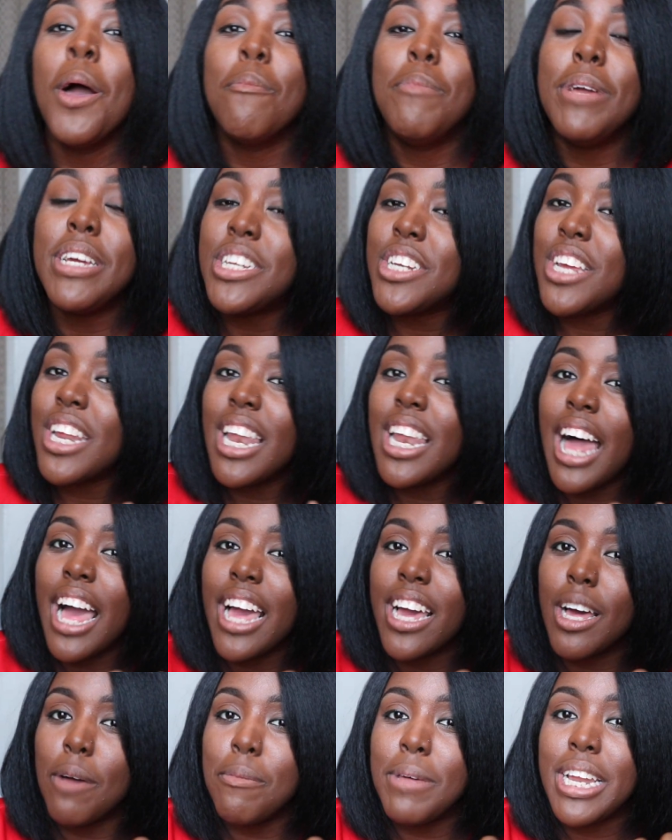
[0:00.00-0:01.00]
be sure to
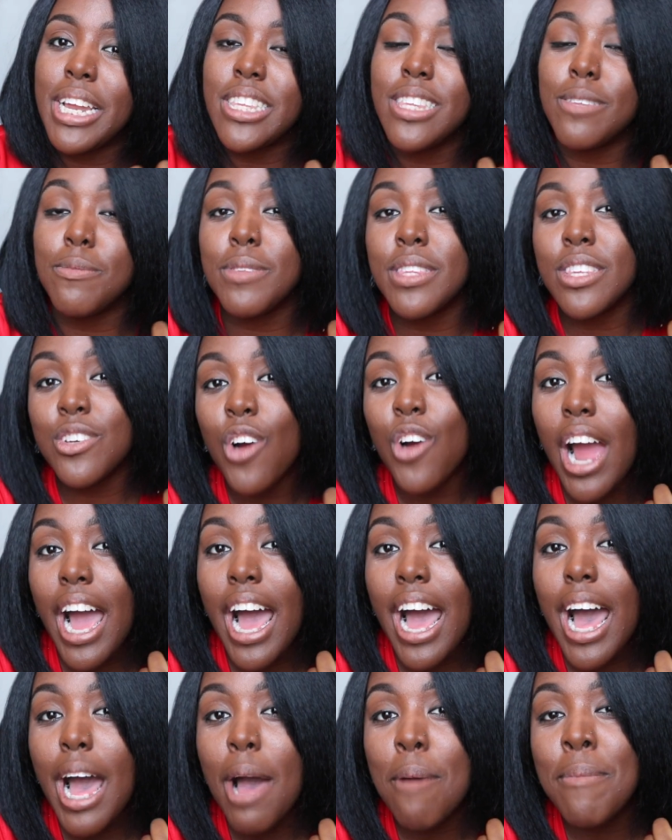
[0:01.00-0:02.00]
like comment and
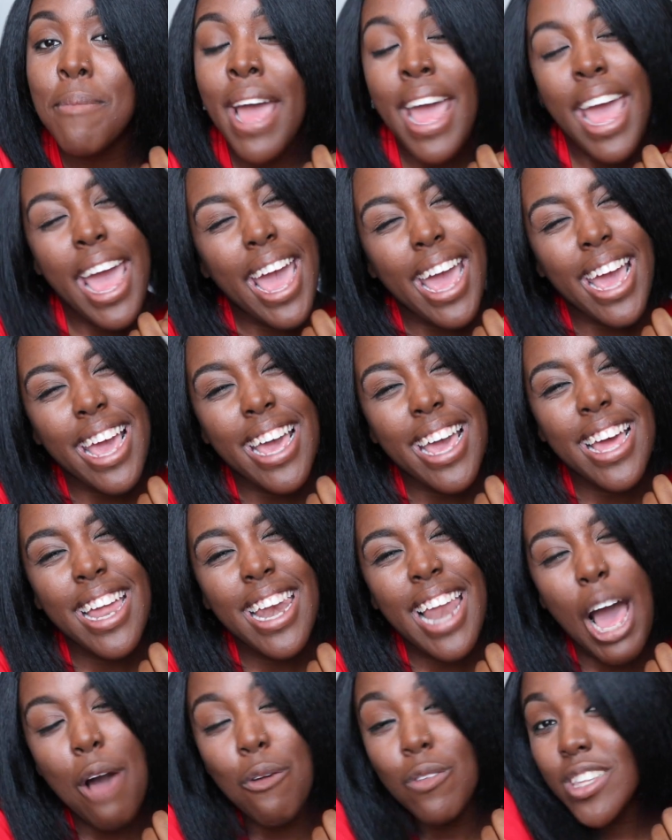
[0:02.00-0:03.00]
subscribe
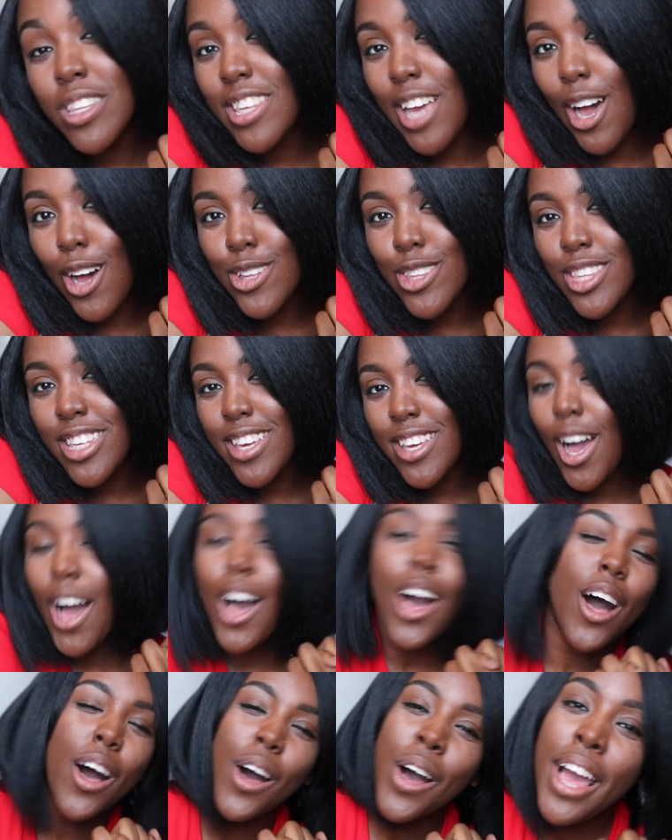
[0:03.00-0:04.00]
and I will talk to
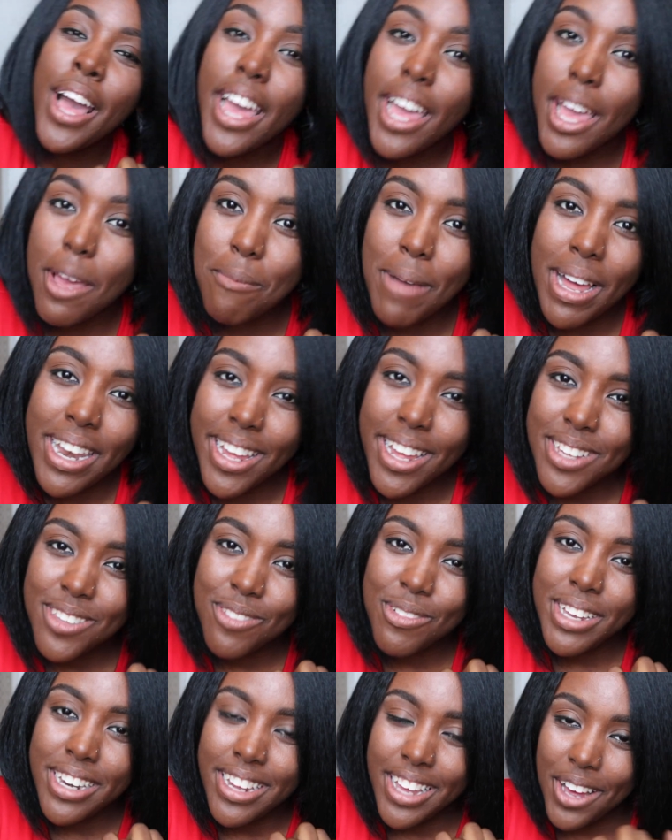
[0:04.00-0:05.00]
y'all in my
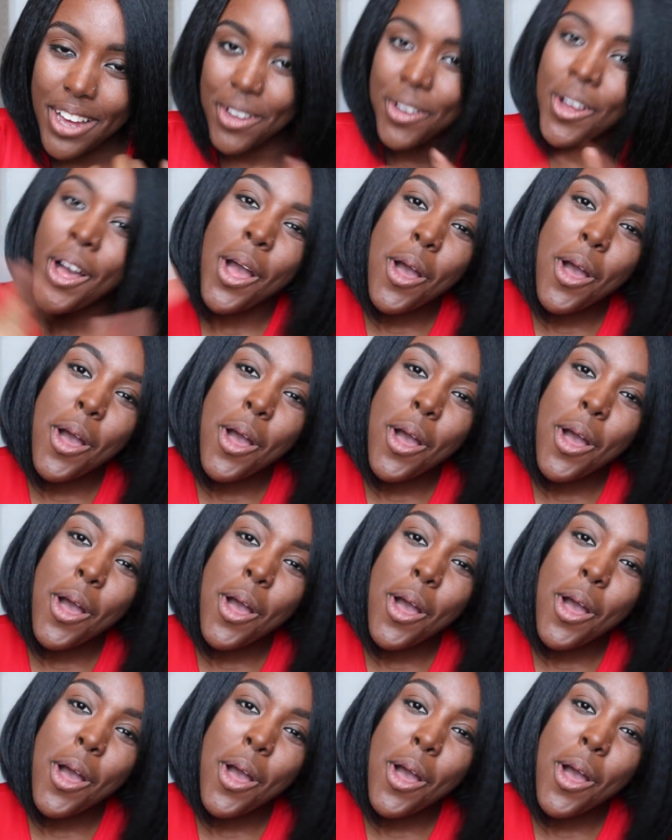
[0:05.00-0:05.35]
next video